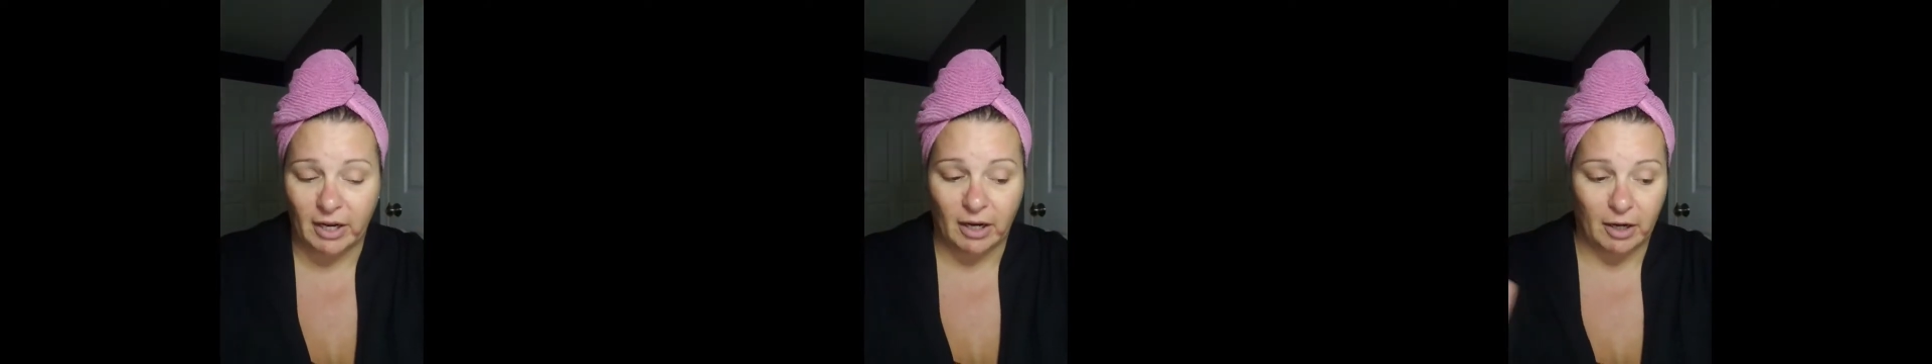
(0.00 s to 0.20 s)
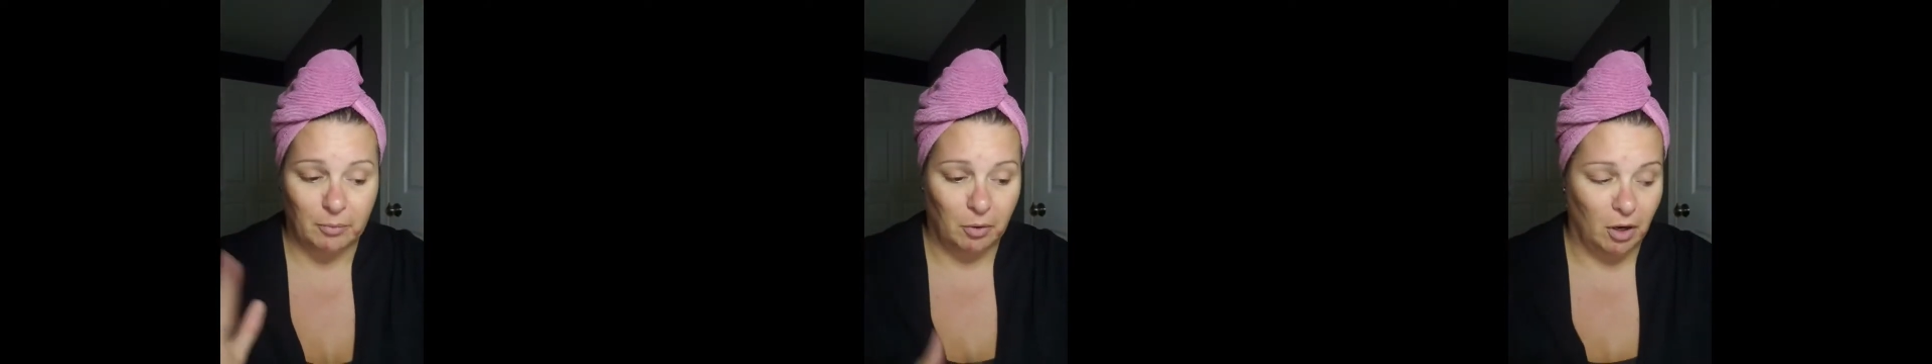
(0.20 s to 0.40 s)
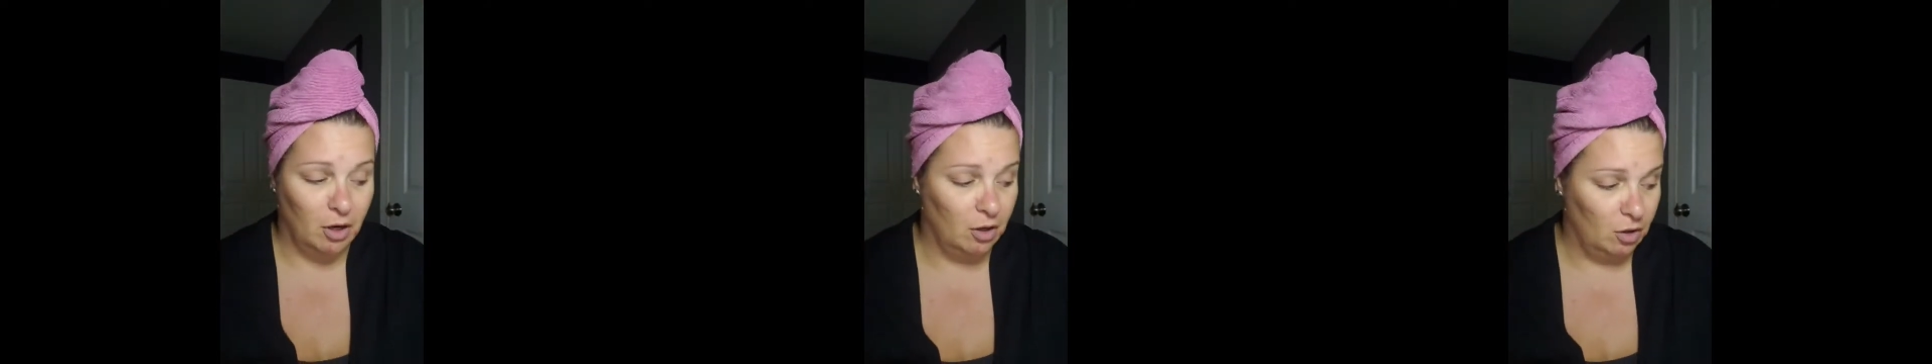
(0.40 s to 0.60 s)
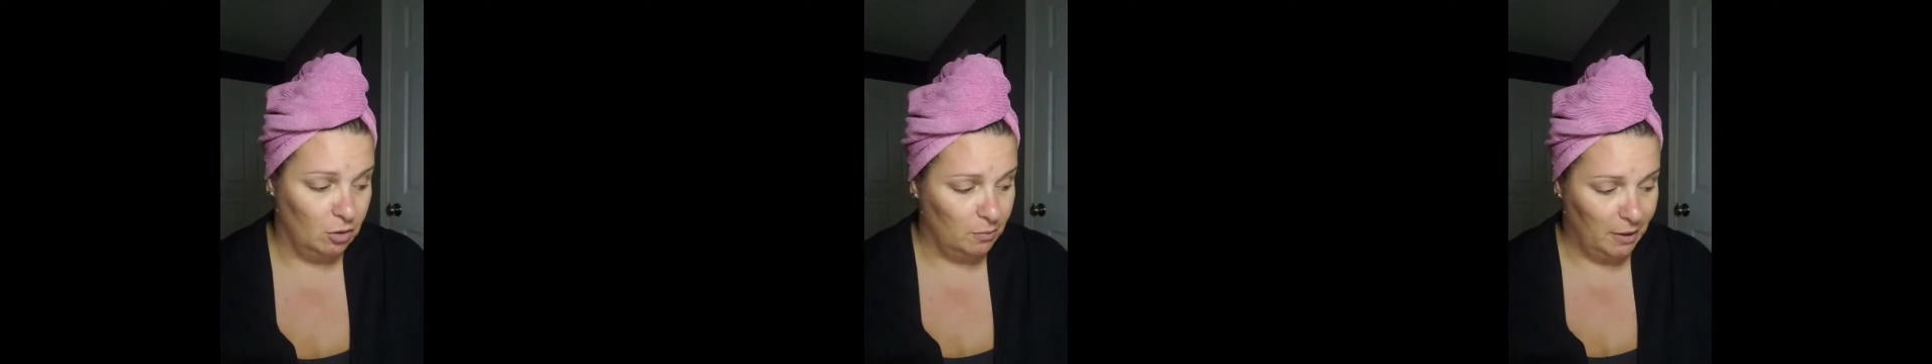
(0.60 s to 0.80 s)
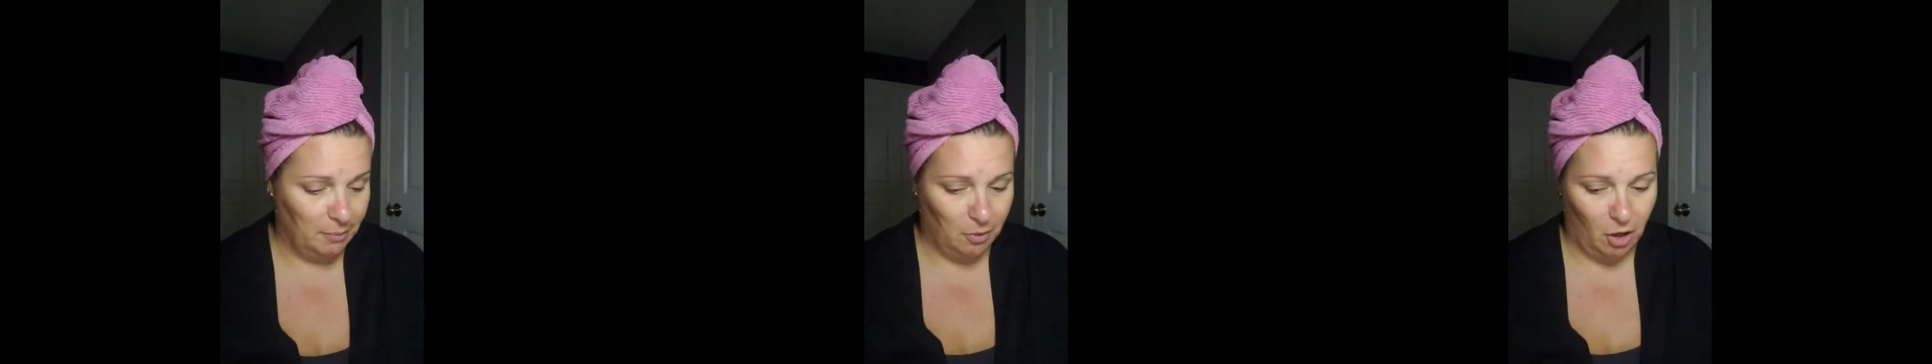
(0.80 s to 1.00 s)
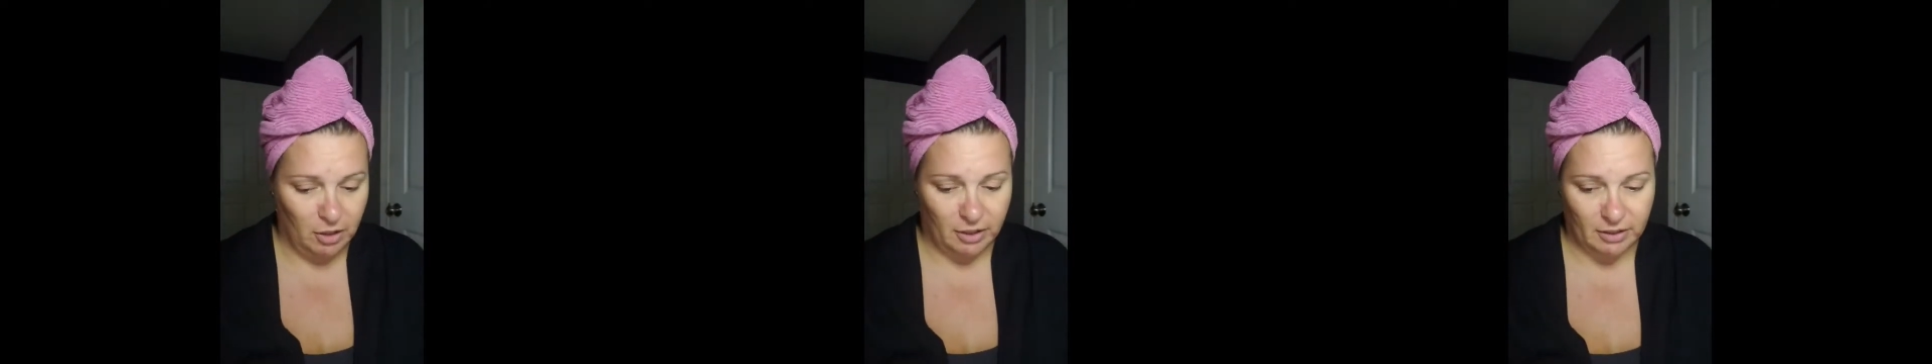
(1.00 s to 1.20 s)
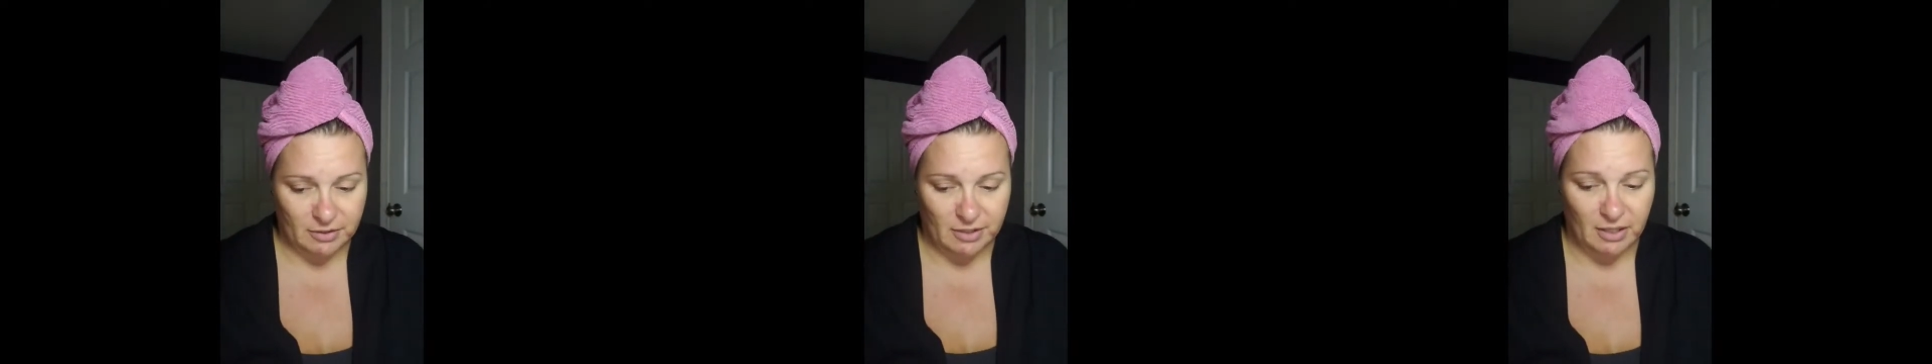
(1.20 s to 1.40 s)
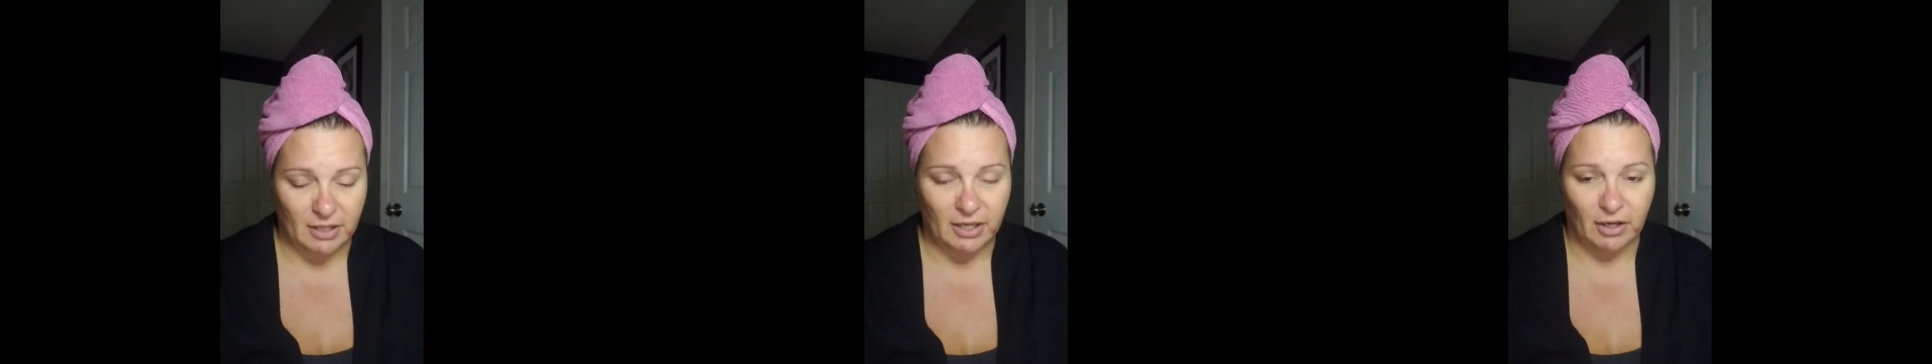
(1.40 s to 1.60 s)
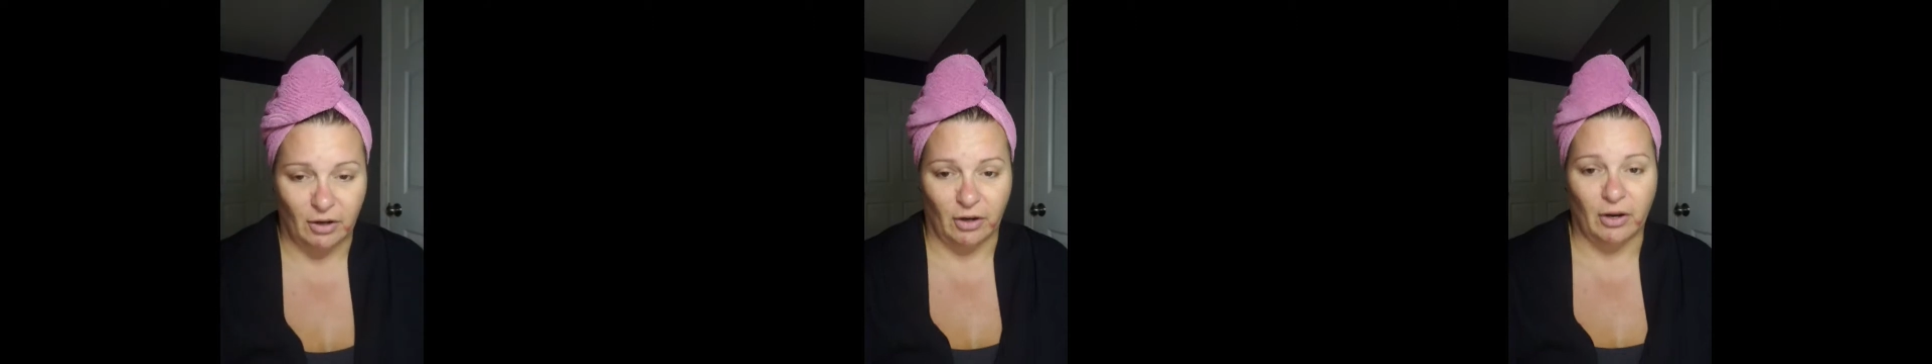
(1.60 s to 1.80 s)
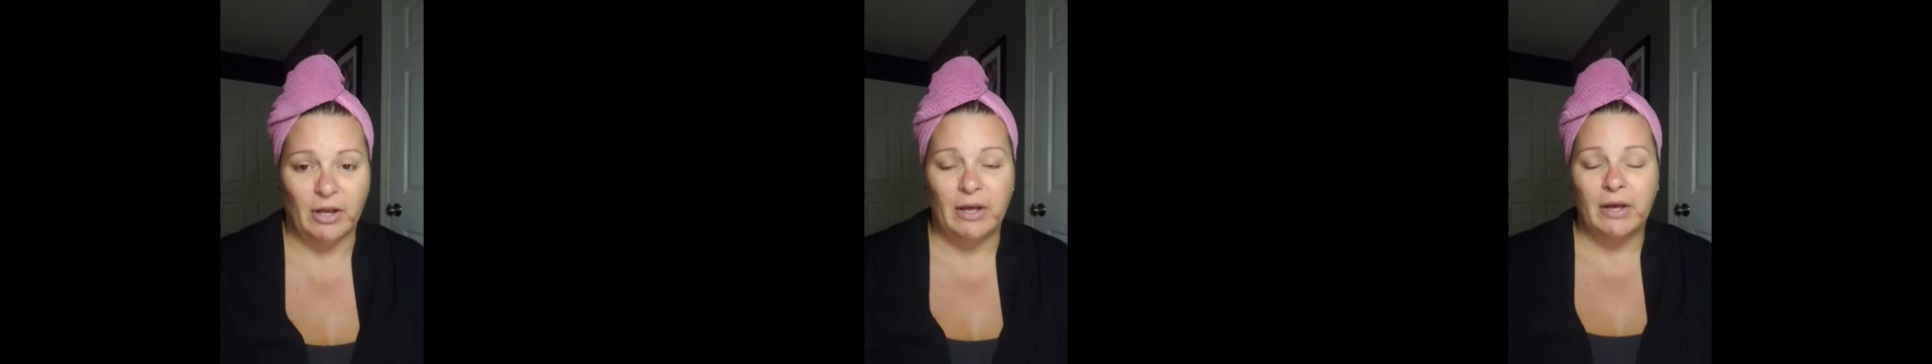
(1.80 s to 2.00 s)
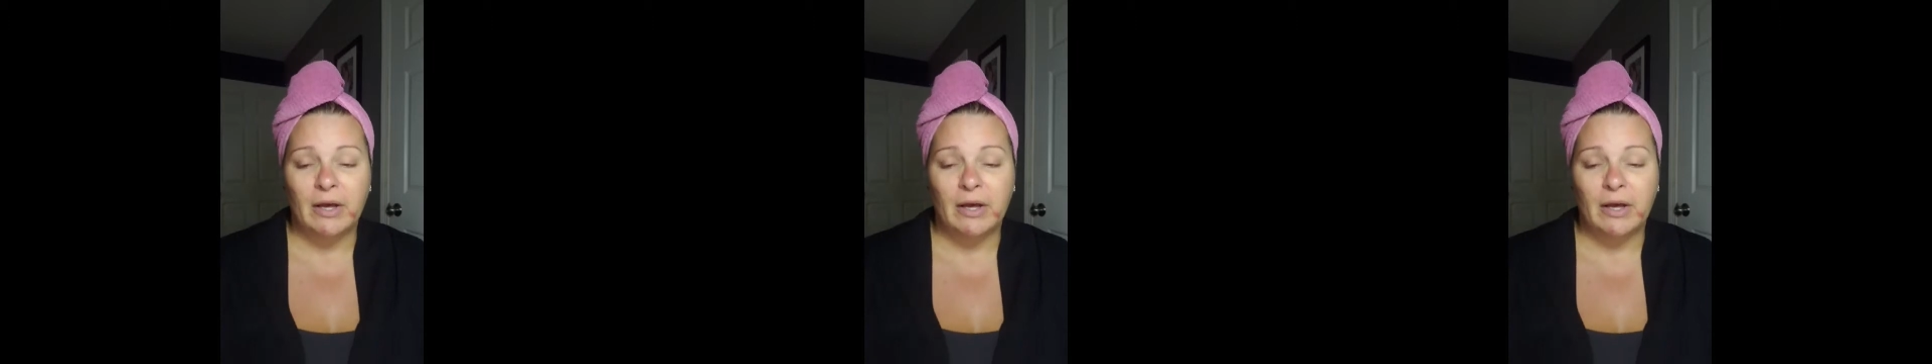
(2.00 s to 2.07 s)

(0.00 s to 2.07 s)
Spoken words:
I brought all my products in here